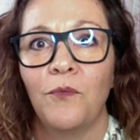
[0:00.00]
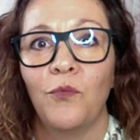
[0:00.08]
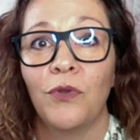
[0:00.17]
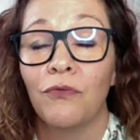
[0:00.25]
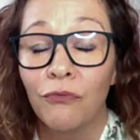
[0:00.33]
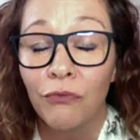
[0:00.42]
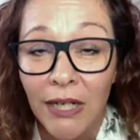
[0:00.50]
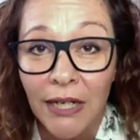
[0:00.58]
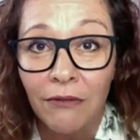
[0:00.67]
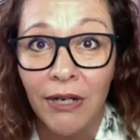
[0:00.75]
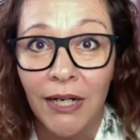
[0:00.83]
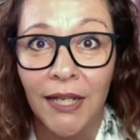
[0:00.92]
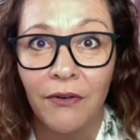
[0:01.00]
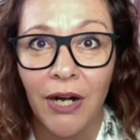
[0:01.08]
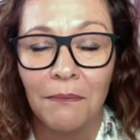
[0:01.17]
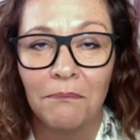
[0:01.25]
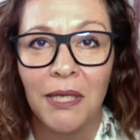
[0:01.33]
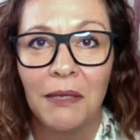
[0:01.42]
with really, really
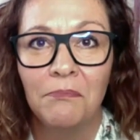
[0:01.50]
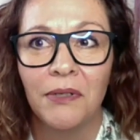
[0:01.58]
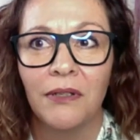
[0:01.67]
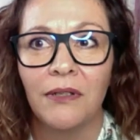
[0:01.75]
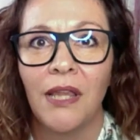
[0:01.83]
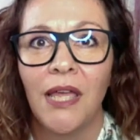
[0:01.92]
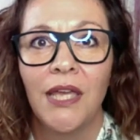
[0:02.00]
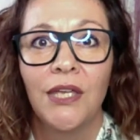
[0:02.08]
great people